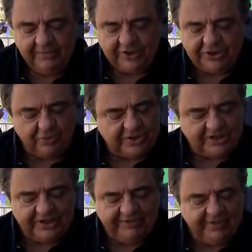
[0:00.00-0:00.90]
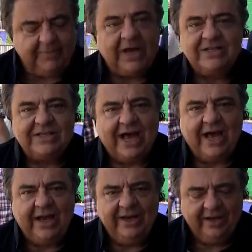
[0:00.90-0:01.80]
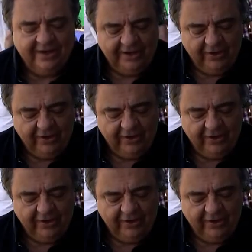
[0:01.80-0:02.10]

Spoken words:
But she wasn't leaving my side.